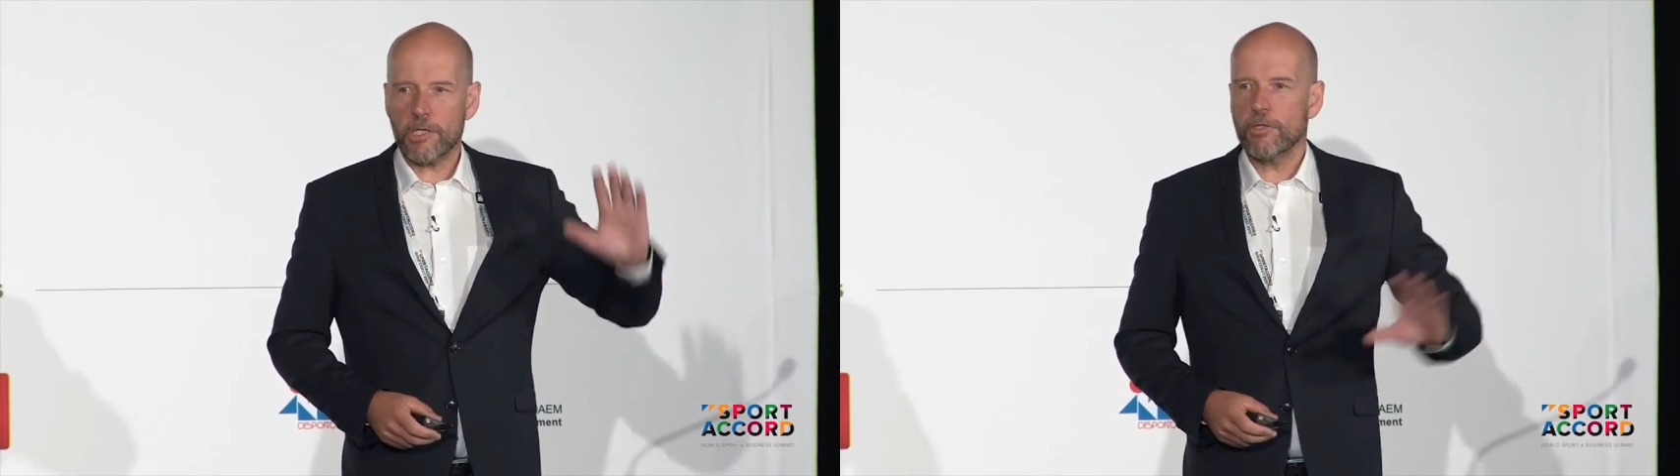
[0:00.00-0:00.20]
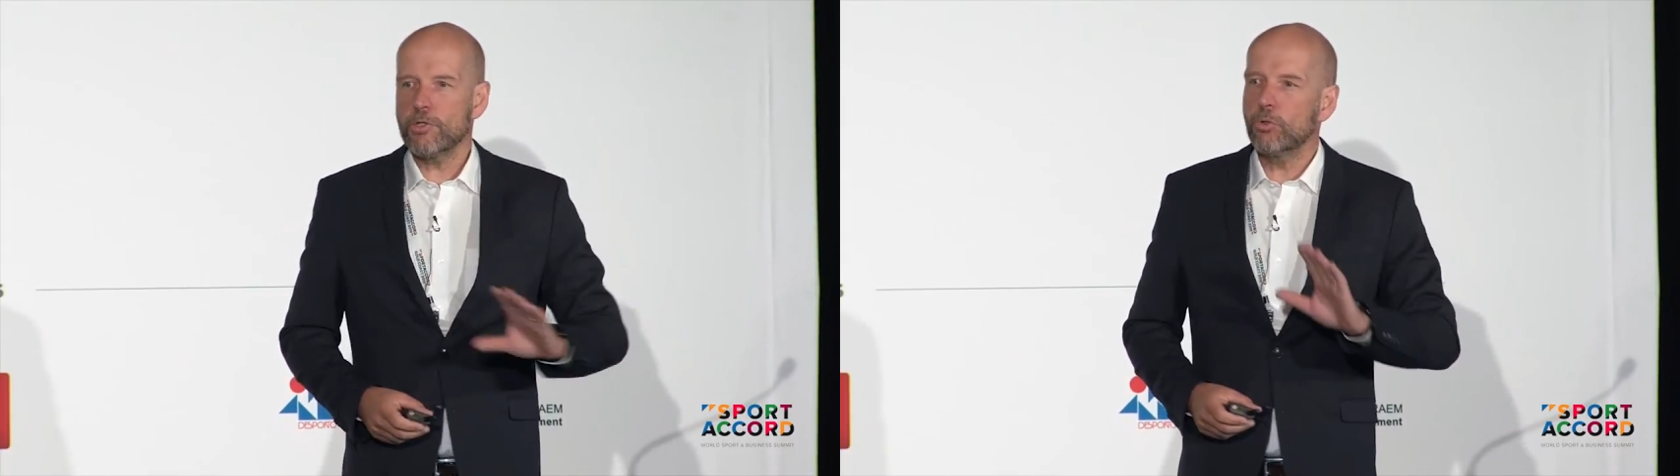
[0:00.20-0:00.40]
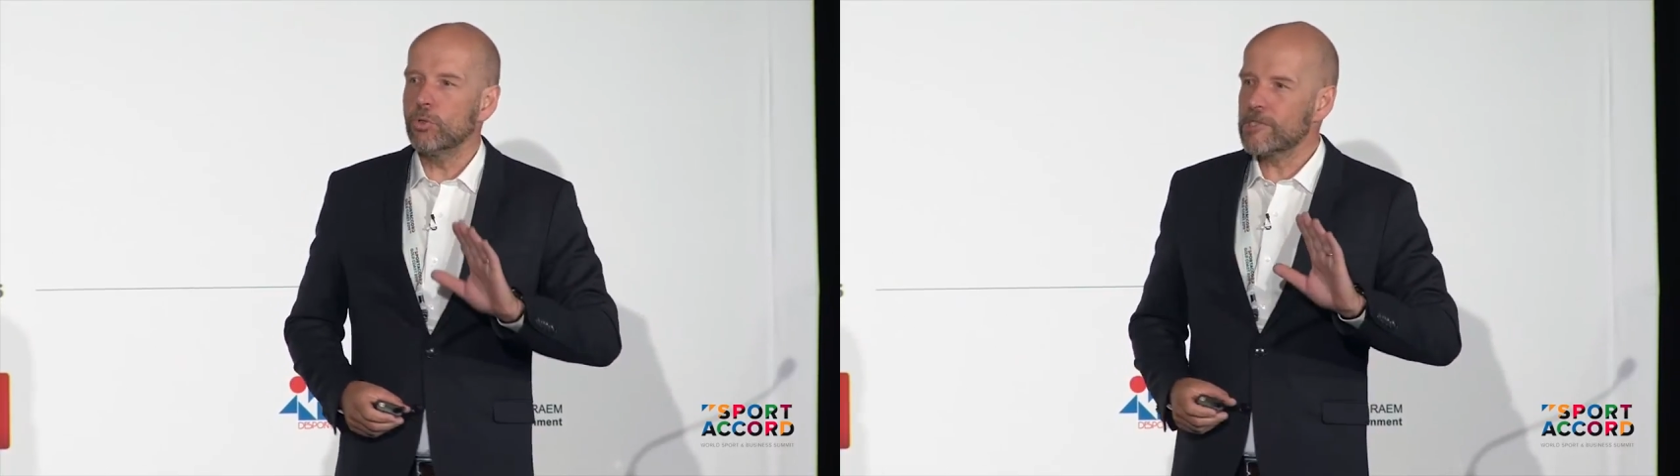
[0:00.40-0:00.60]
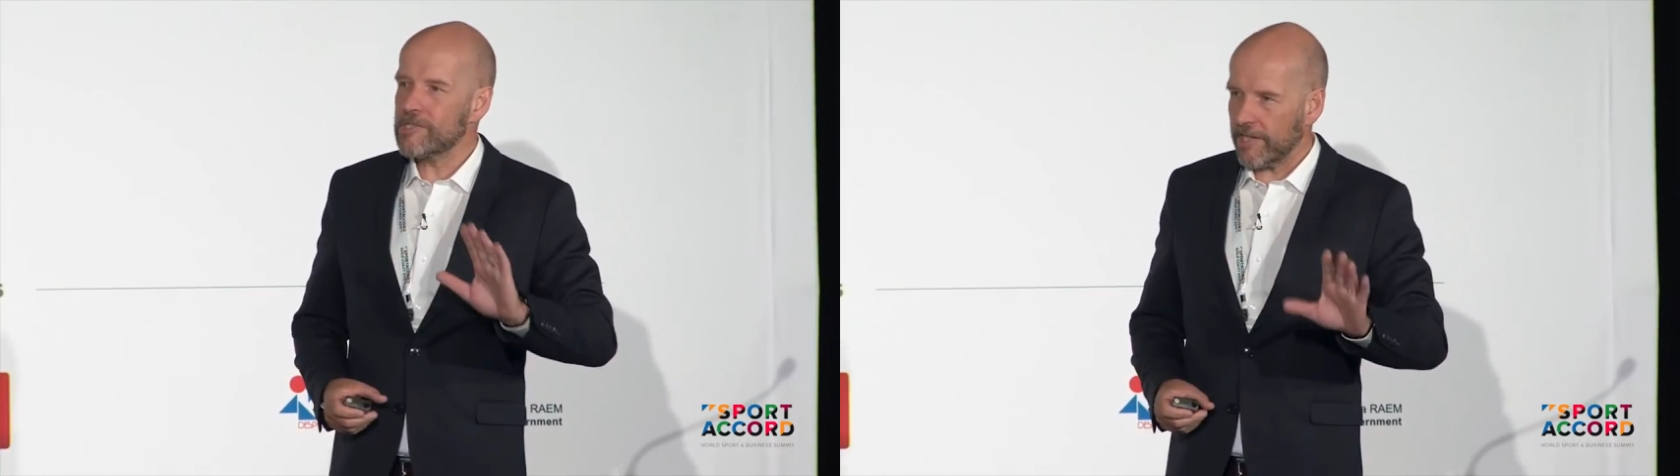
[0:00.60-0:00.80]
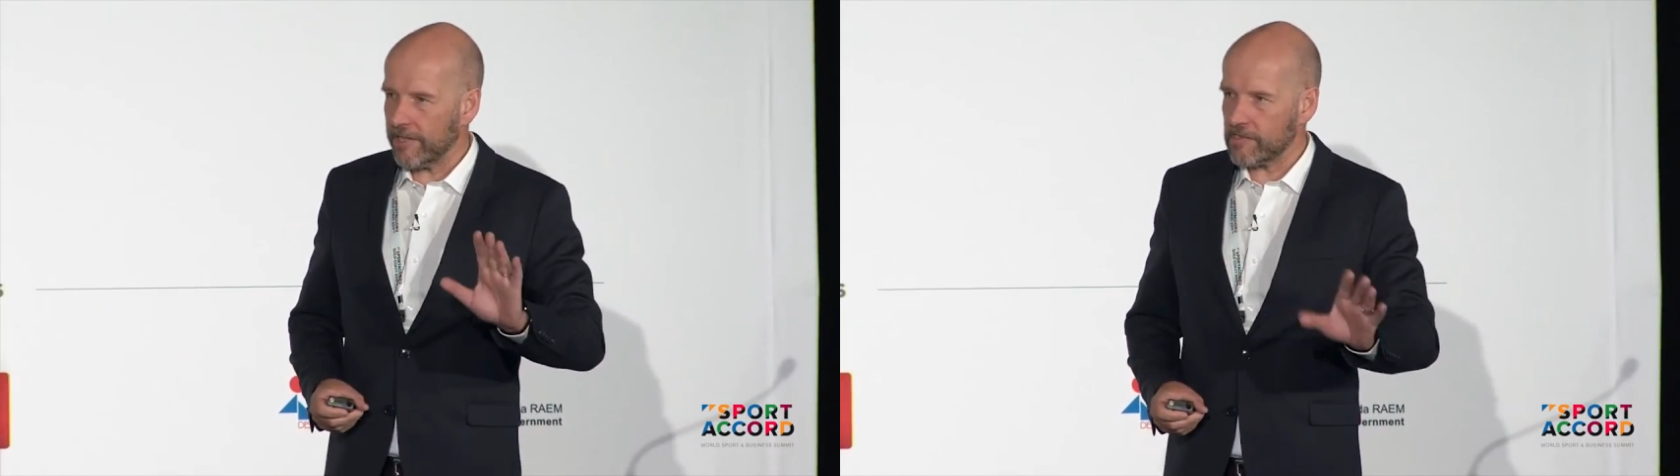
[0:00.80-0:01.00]
you could
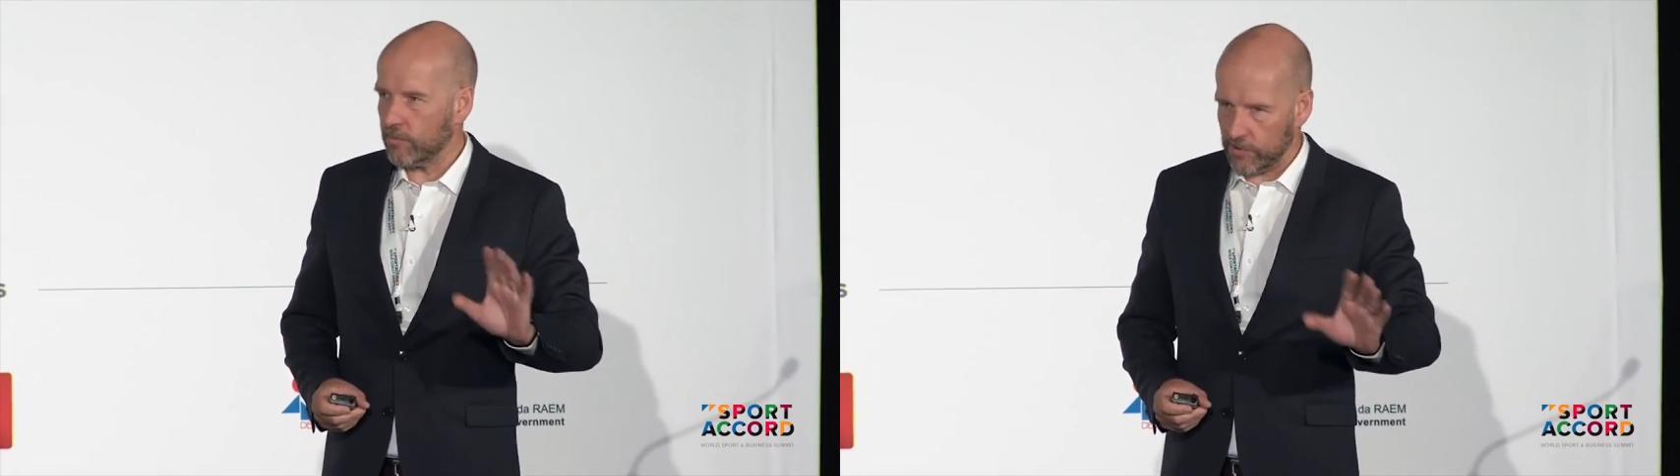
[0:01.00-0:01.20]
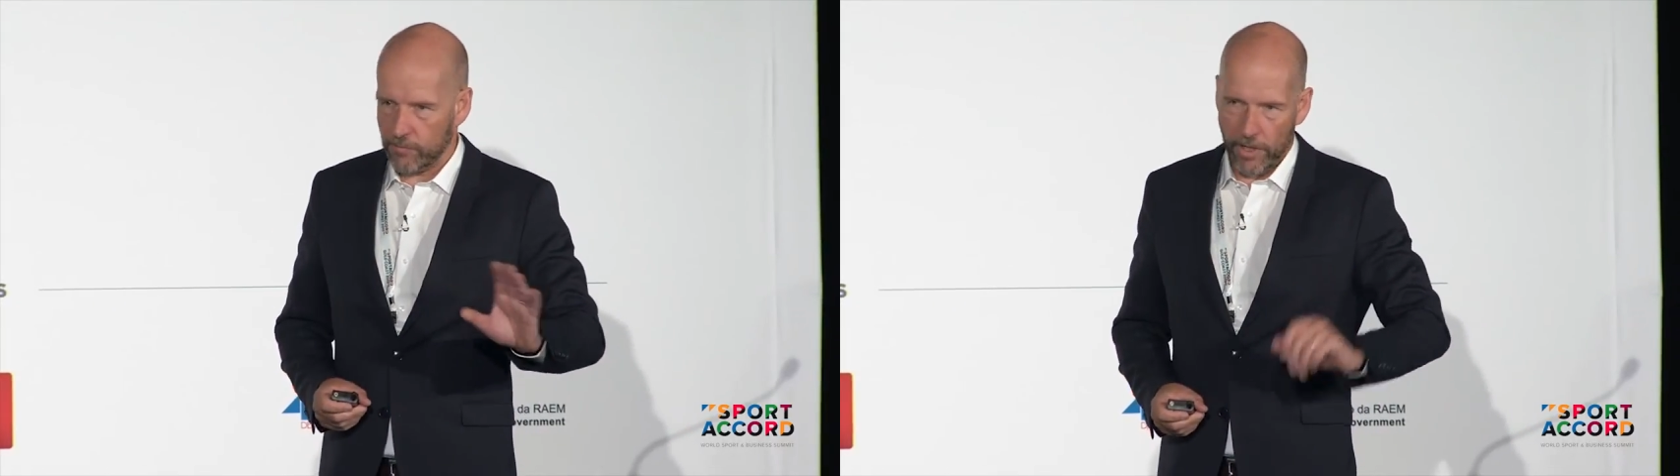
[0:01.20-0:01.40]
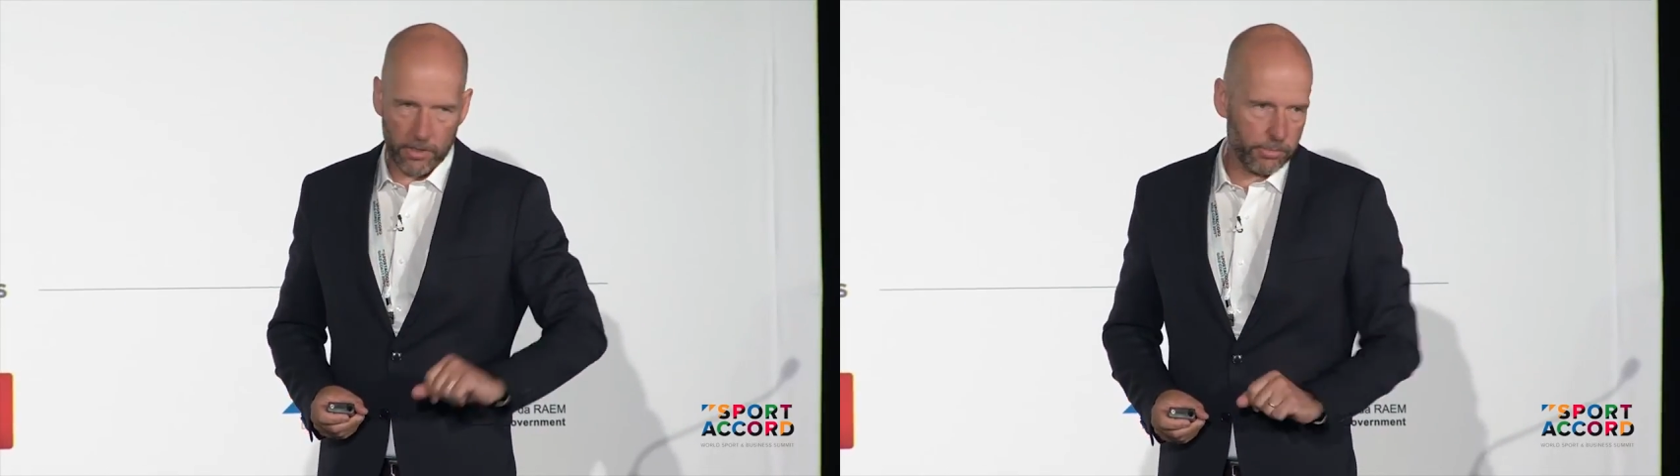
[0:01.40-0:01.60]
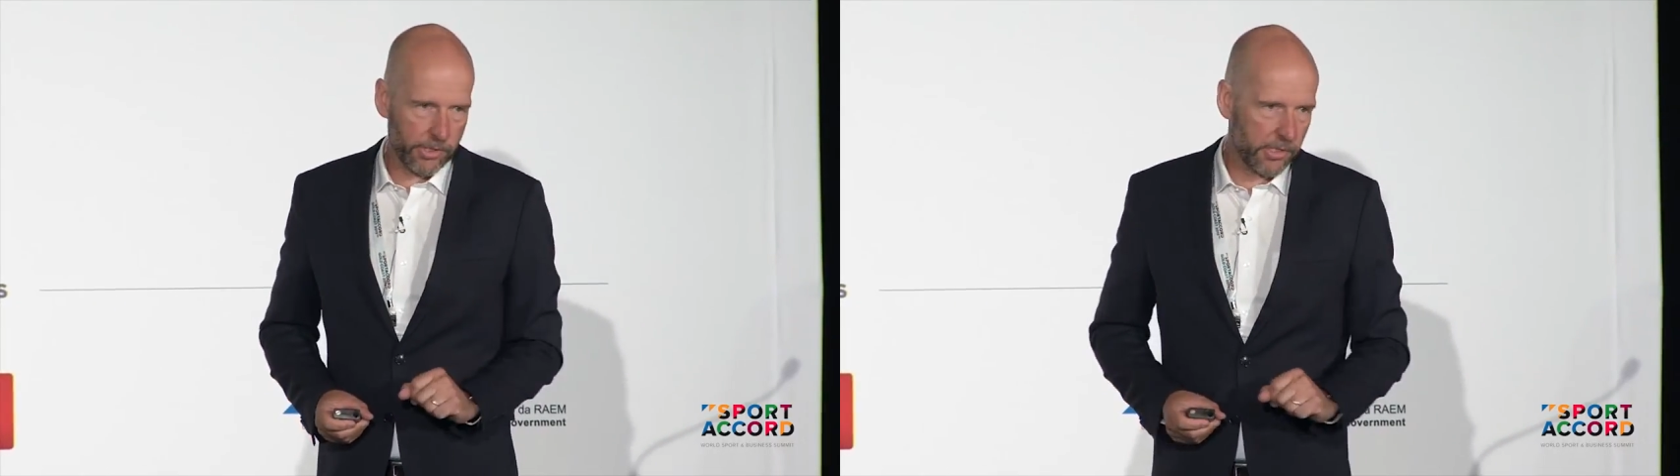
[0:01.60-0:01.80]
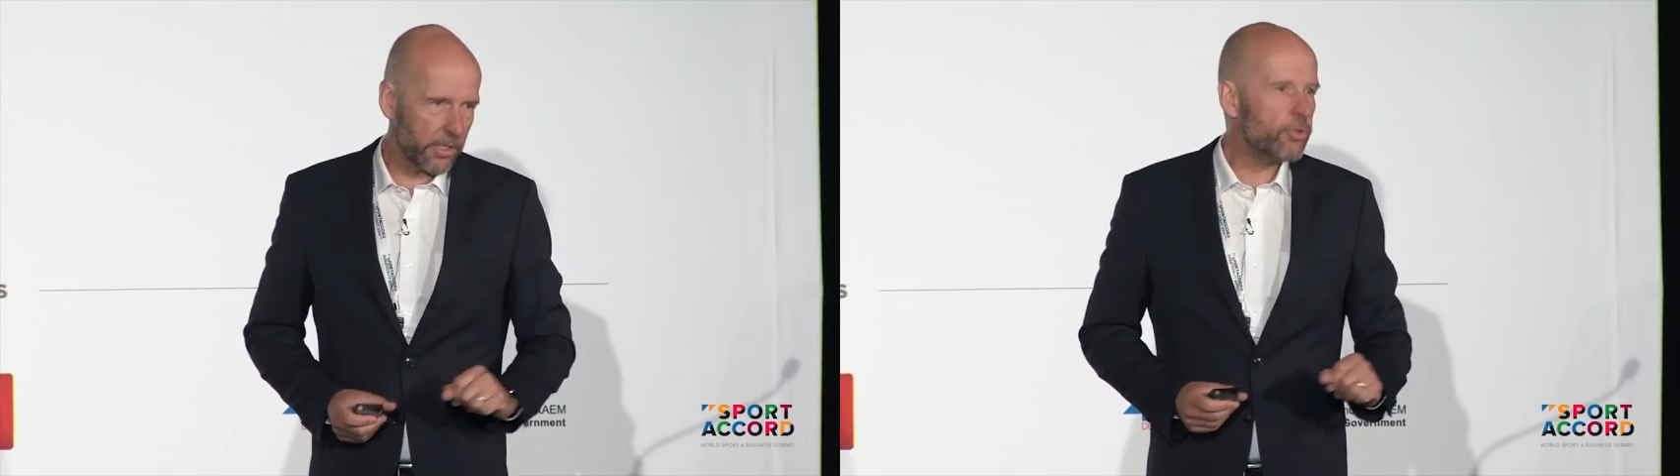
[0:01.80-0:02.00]
sense with wearables.